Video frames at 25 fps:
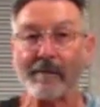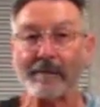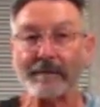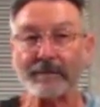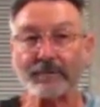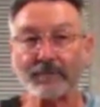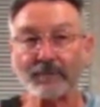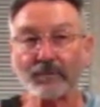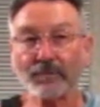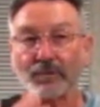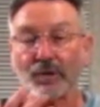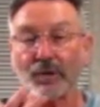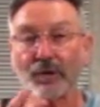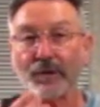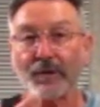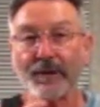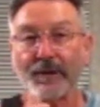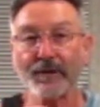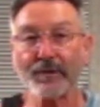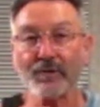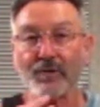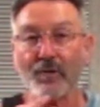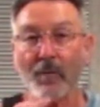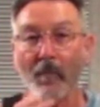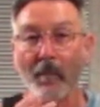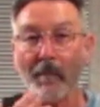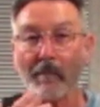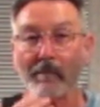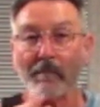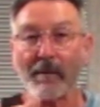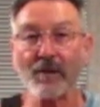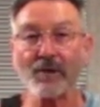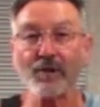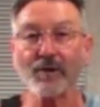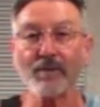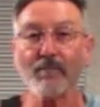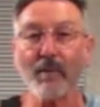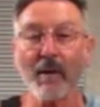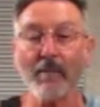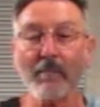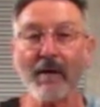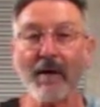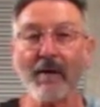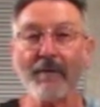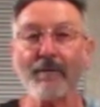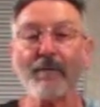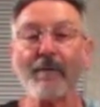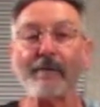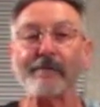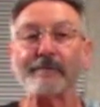It's turning into mush in my
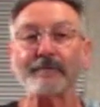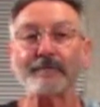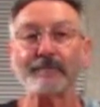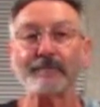mouth.